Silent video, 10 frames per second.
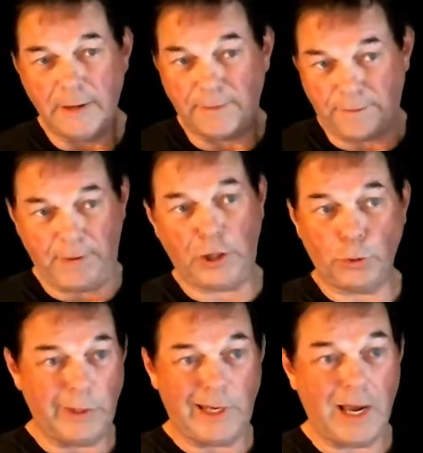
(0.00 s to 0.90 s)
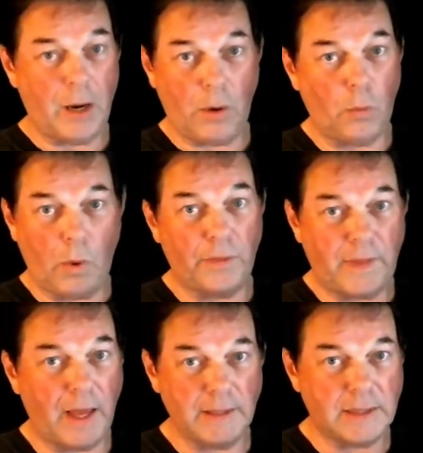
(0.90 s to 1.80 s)
figuring out what
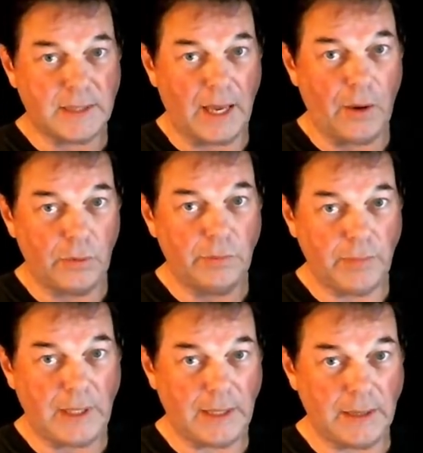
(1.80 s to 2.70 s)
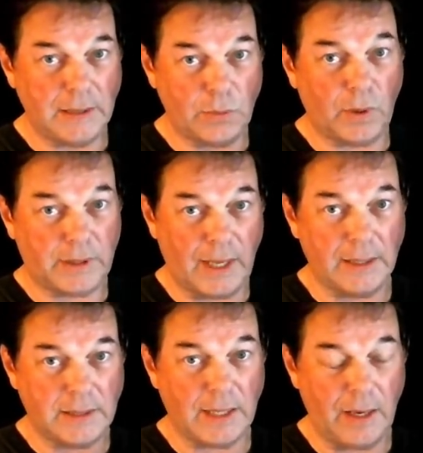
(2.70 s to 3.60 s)
that sound means, what
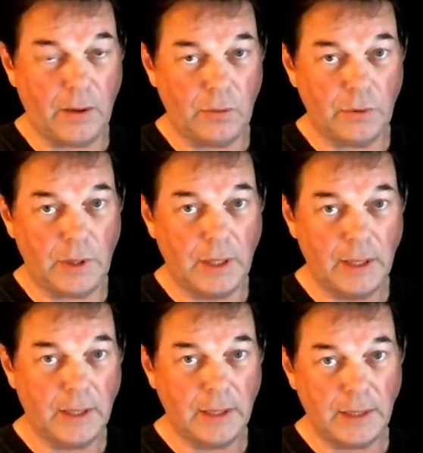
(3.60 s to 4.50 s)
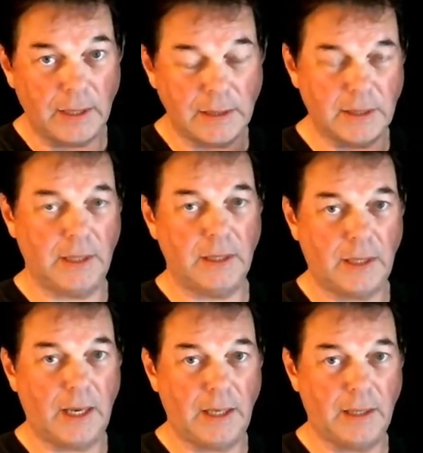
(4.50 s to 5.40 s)
that sound is
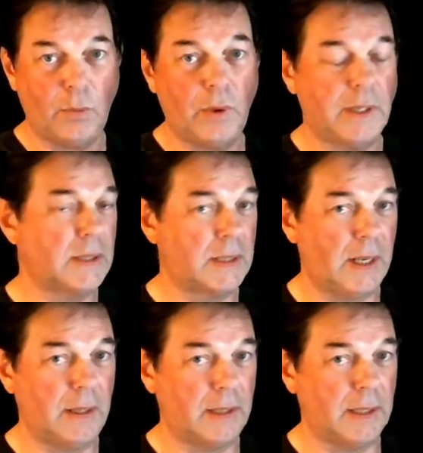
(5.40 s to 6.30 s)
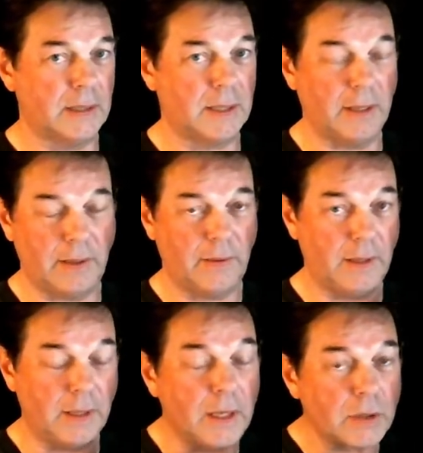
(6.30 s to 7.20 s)
indicating, what it's telling us. And
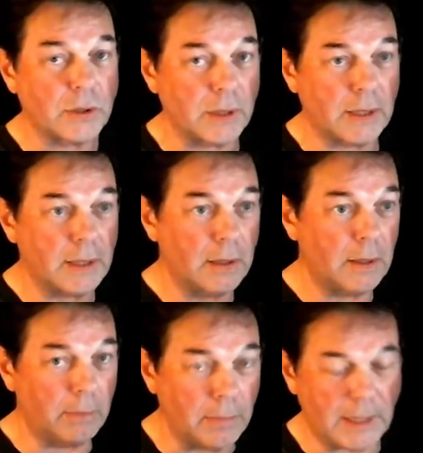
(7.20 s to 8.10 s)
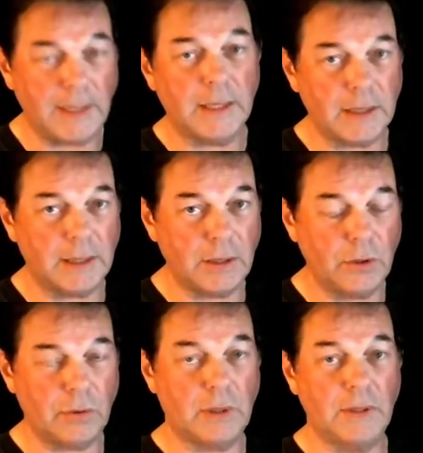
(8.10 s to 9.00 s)
immediately
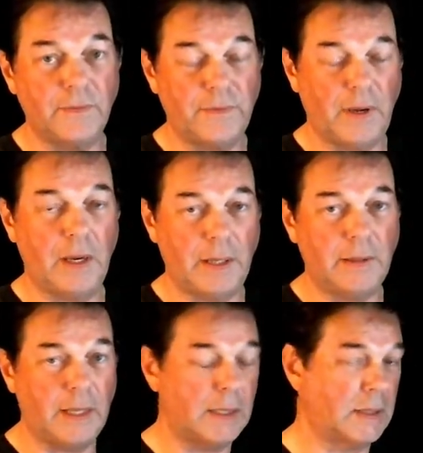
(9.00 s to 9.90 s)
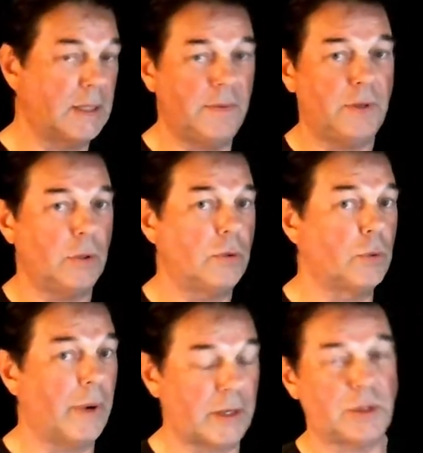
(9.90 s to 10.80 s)
you can find that it's giving you
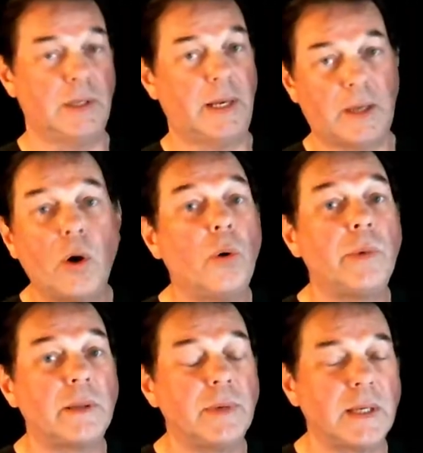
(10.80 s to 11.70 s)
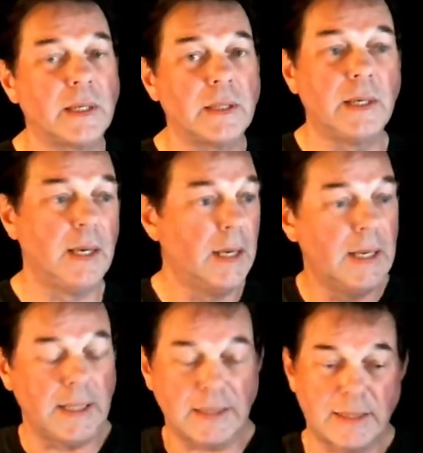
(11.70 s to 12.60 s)
direction, like a homing beacon.
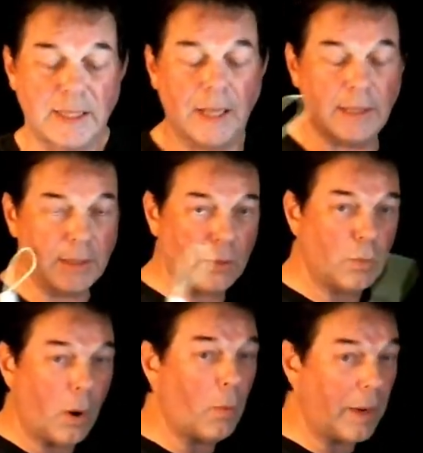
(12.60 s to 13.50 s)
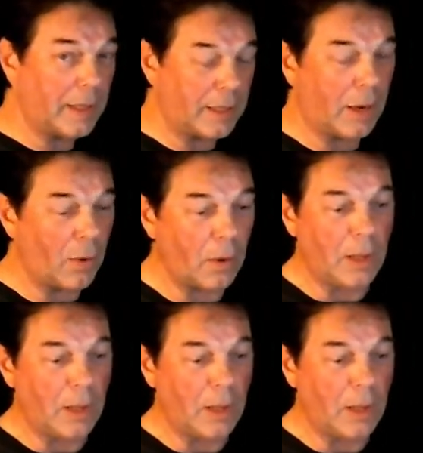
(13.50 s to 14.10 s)
It's telling you what way to go.